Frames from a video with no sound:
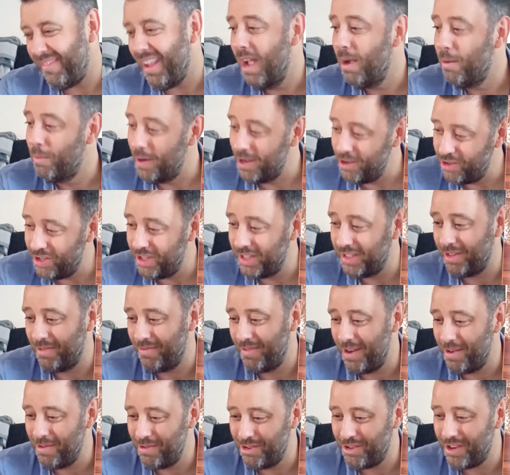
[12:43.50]
which is a
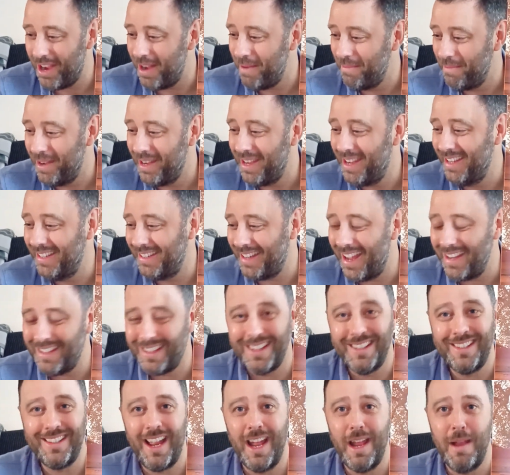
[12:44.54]
real shame because, as I
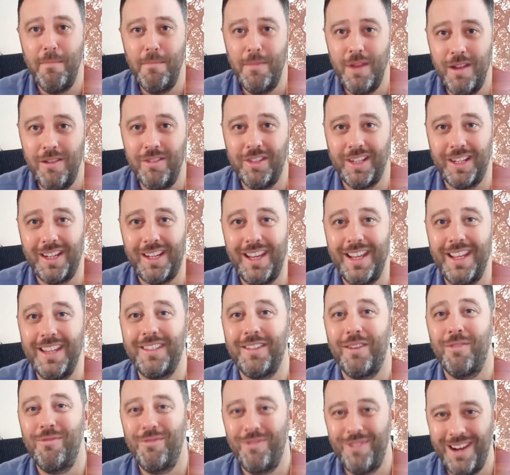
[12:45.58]
say, musically
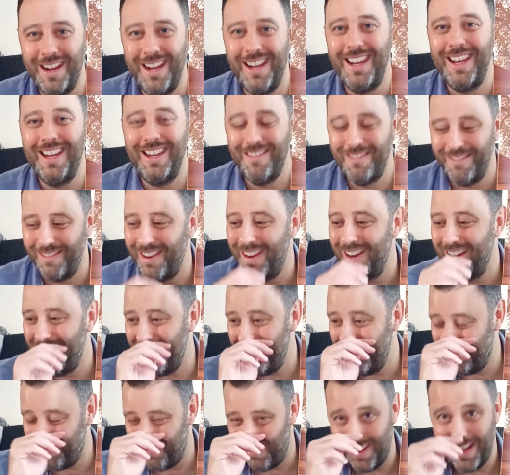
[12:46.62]
it's really, really
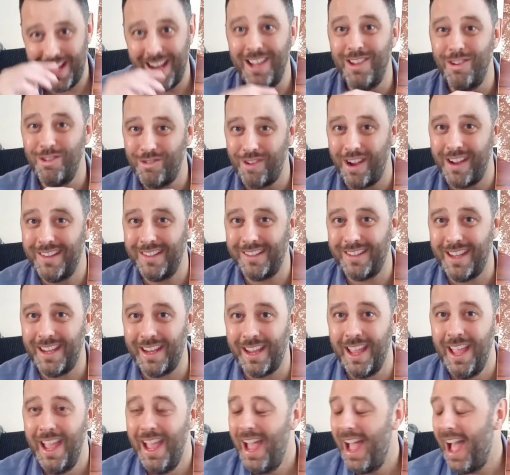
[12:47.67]
quite interesting.
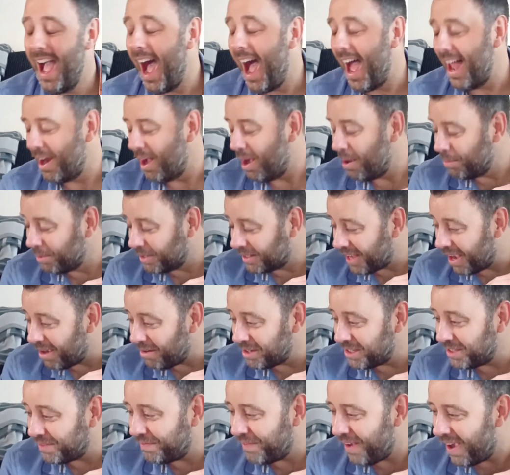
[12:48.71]
And I would go
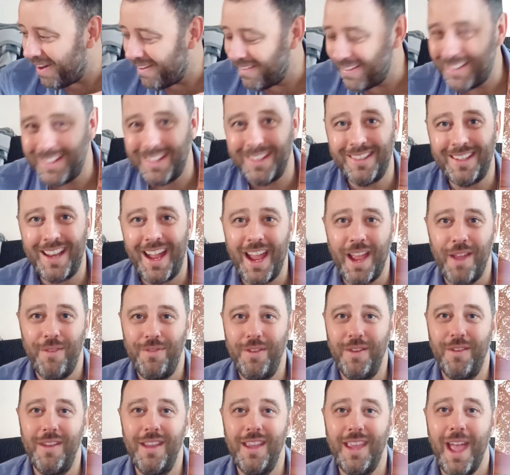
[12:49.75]
as far as to say, if
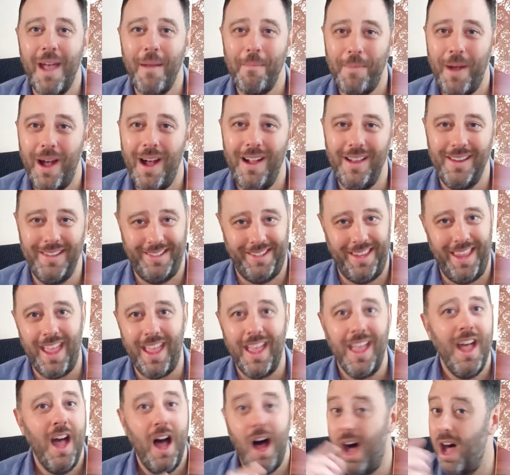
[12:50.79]
you can get past
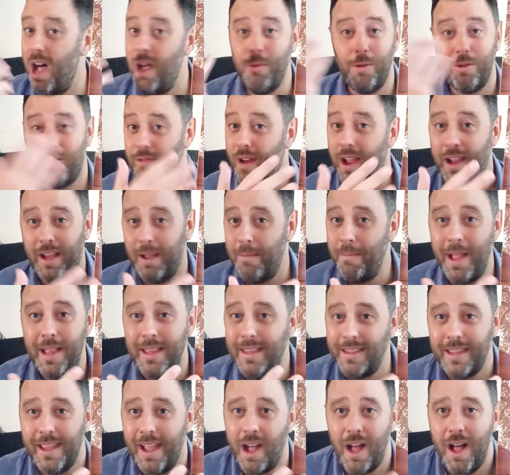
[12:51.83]
it, I would
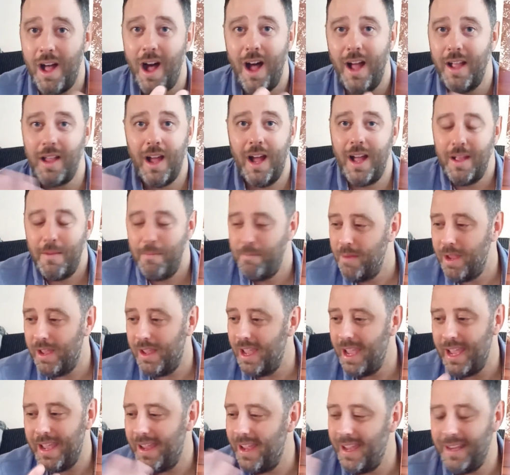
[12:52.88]
recommend it.
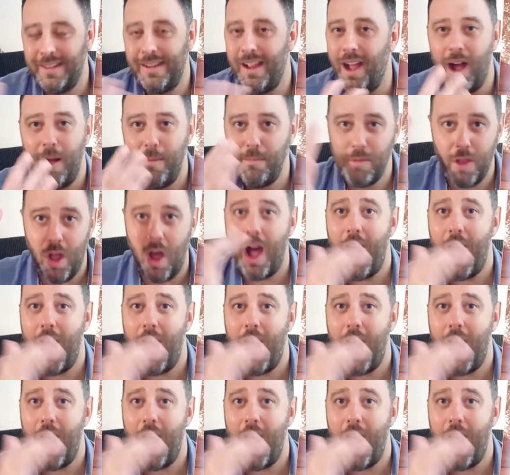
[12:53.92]
I'm